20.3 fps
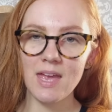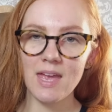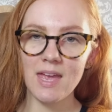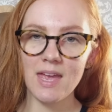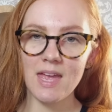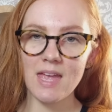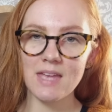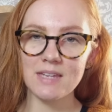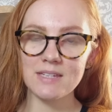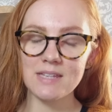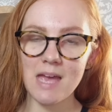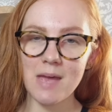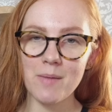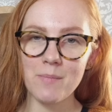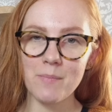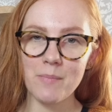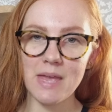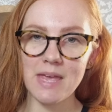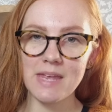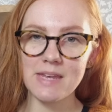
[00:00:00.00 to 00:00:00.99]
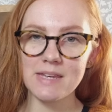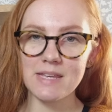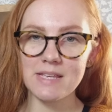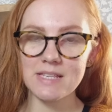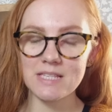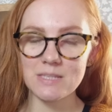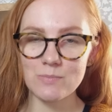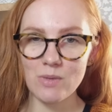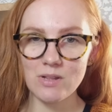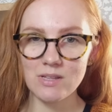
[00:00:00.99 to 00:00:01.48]
and I made
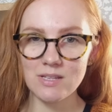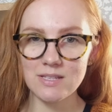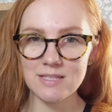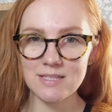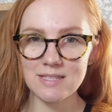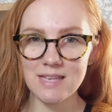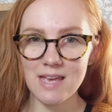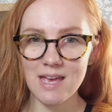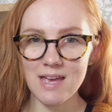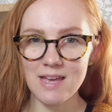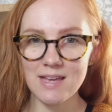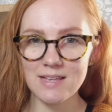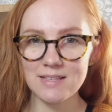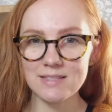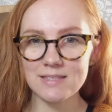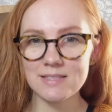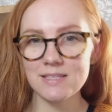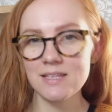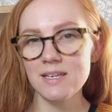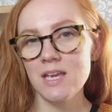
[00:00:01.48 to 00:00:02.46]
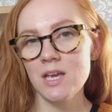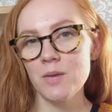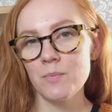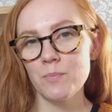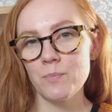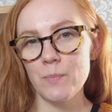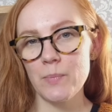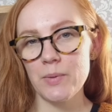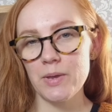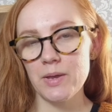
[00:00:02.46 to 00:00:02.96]
the smallest size,
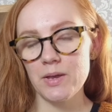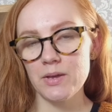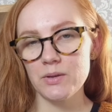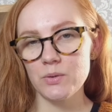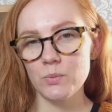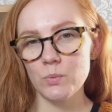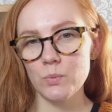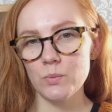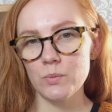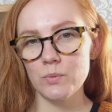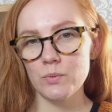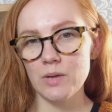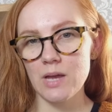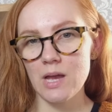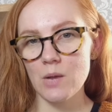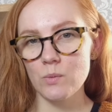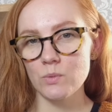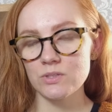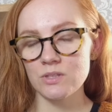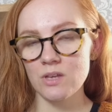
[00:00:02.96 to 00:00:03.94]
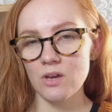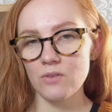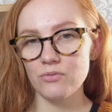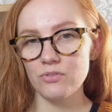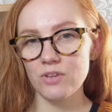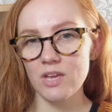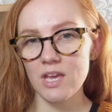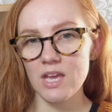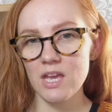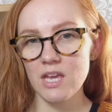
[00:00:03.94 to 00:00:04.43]
but I was
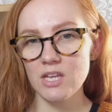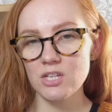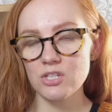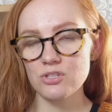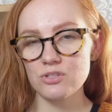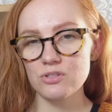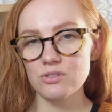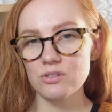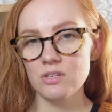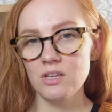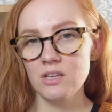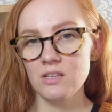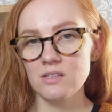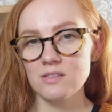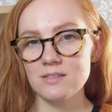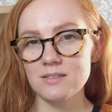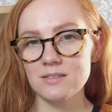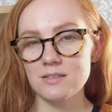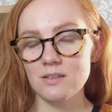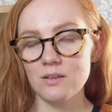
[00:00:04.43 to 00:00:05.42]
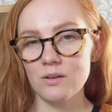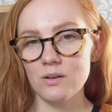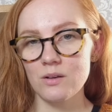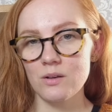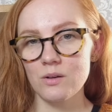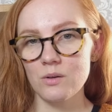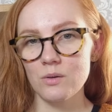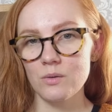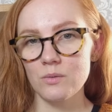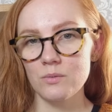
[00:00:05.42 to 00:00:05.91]
off gauge,
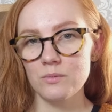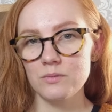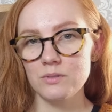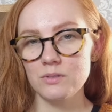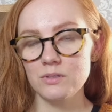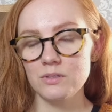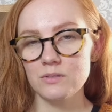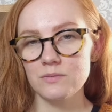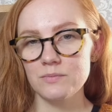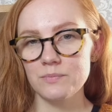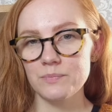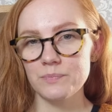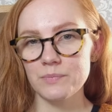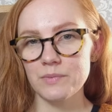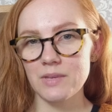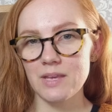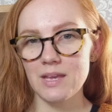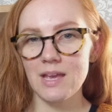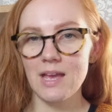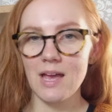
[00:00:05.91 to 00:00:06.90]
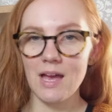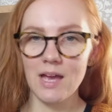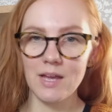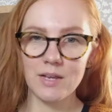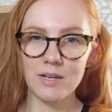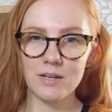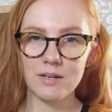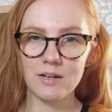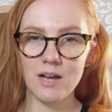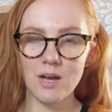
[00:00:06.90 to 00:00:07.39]
so
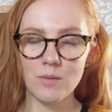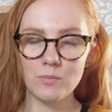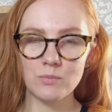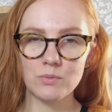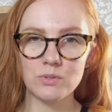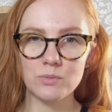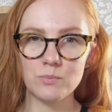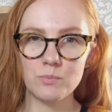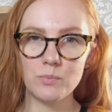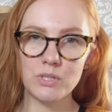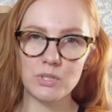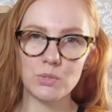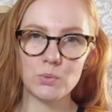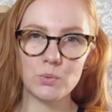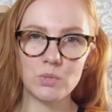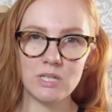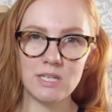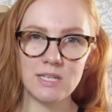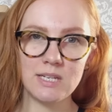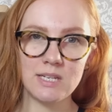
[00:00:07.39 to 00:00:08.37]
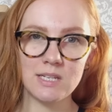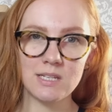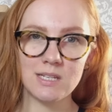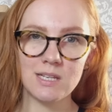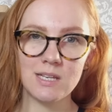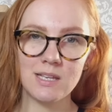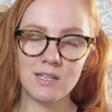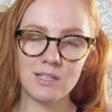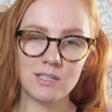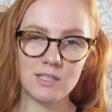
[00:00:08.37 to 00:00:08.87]
I come
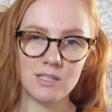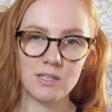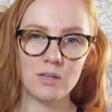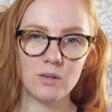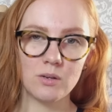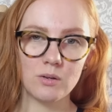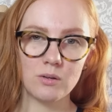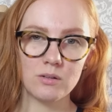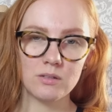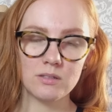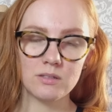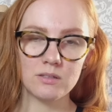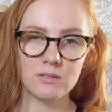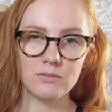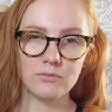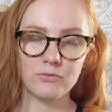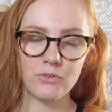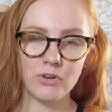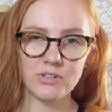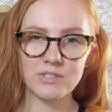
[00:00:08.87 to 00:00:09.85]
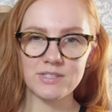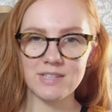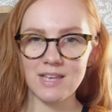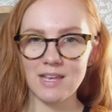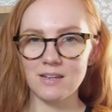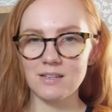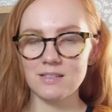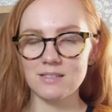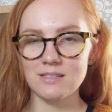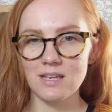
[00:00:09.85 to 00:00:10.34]
between the first
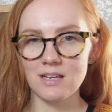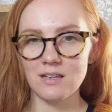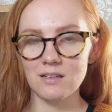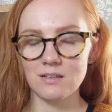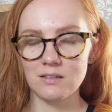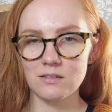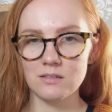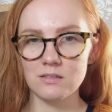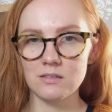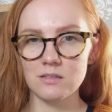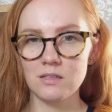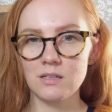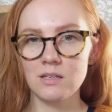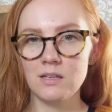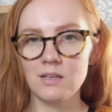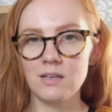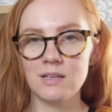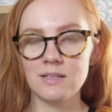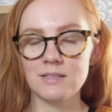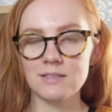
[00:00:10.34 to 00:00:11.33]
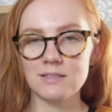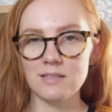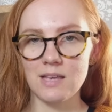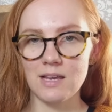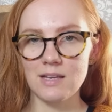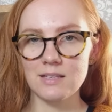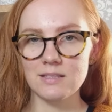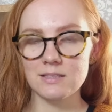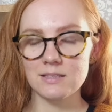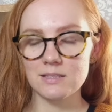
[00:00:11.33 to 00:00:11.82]
and the second
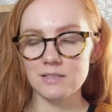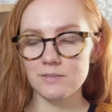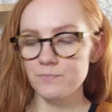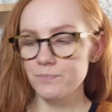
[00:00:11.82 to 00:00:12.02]
size.